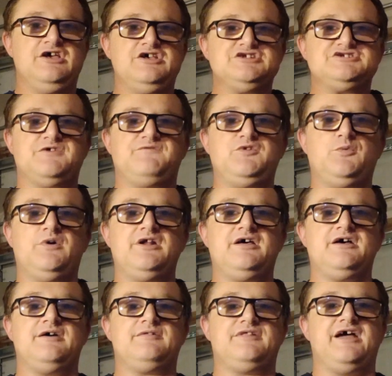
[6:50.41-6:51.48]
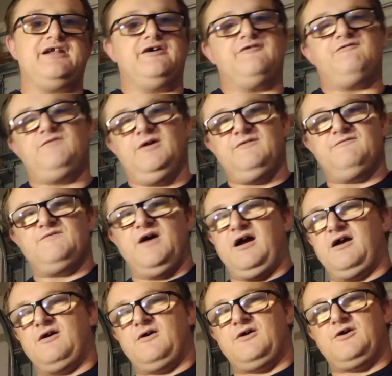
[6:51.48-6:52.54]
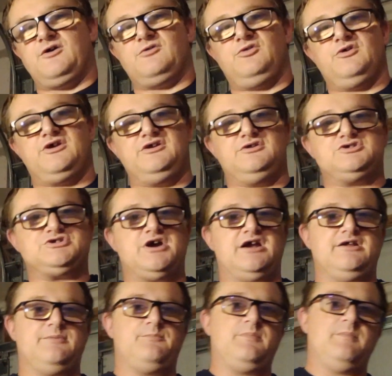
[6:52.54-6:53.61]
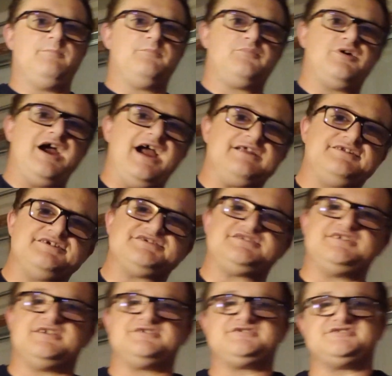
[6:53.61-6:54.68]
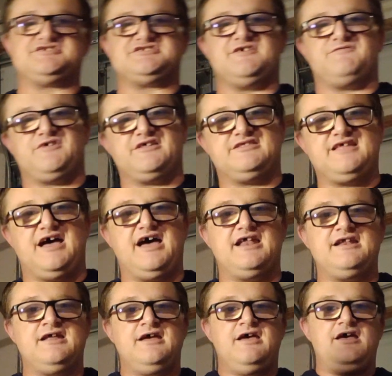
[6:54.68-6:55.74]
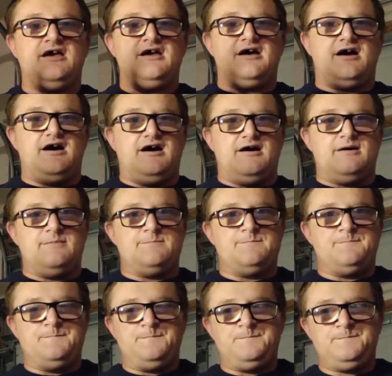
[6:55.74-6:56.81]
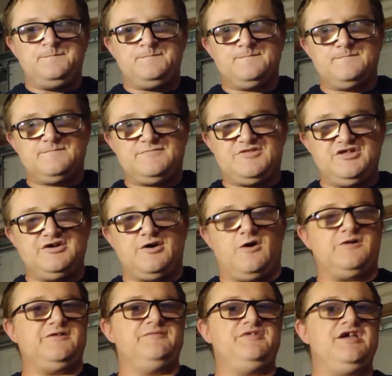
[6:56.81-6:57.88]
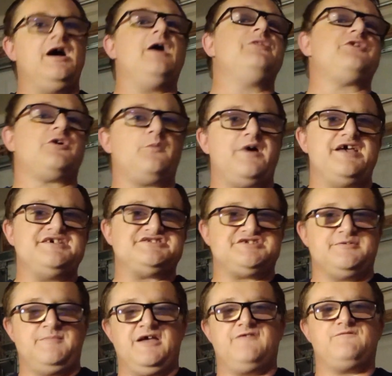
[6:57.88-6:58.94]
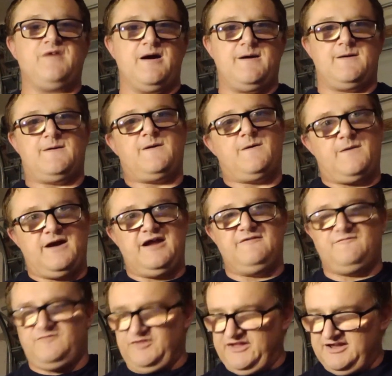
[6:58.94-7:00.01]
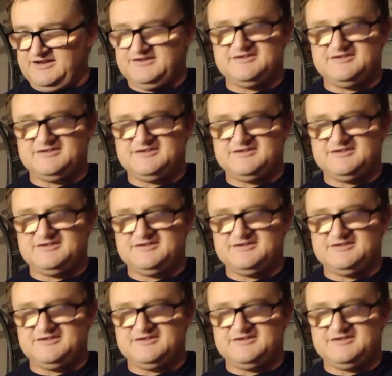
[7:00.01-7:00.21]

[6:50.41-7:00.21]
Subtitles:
So if you want to light a fun fire, or you're looking to try to practice things and stuff like that, all of the other ways to make fire are great. Flint